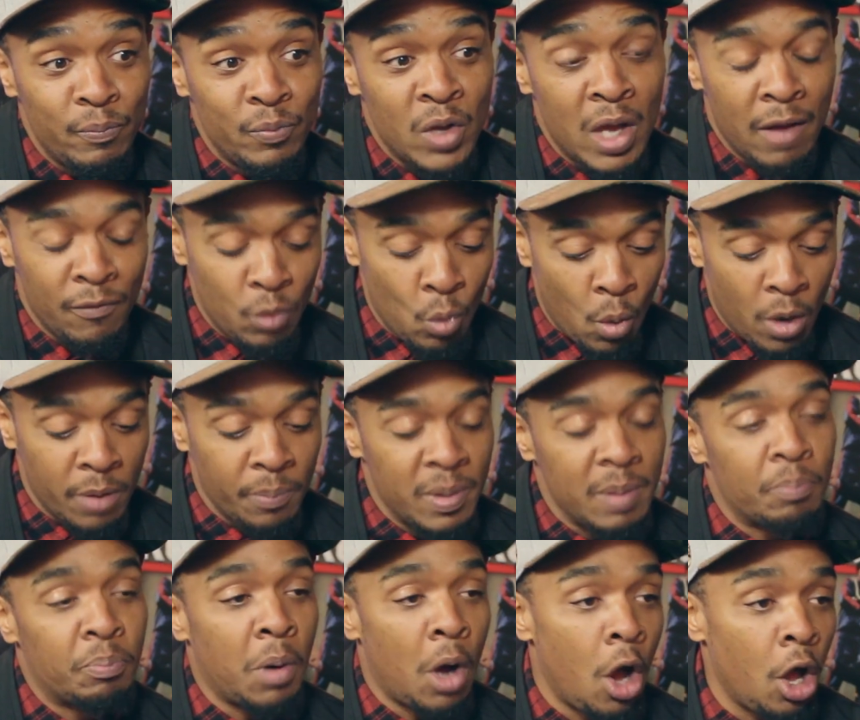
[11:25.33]
if you want to be
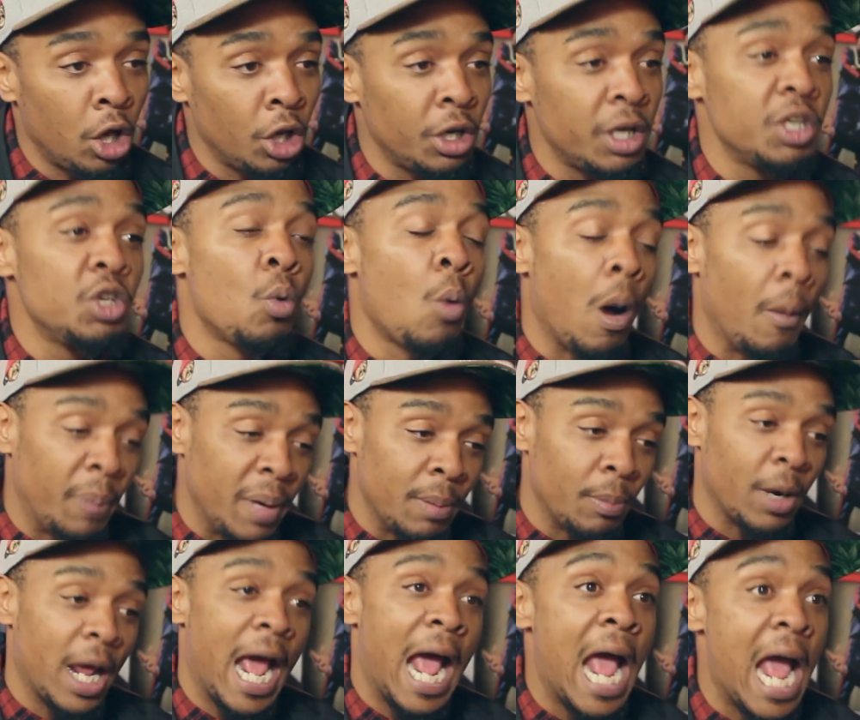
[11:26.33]
baller and you want
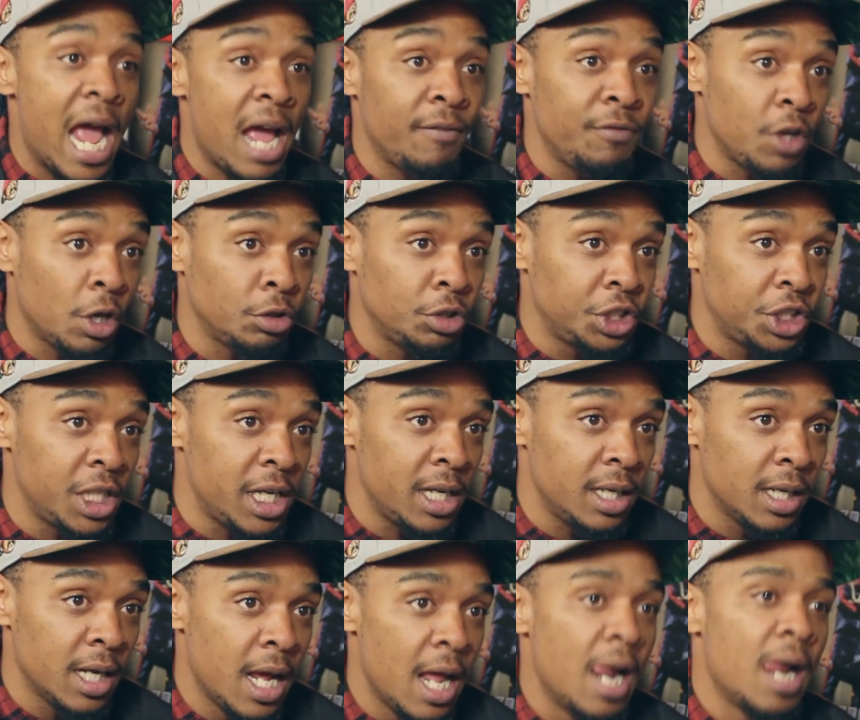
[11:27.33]
people to have your shit,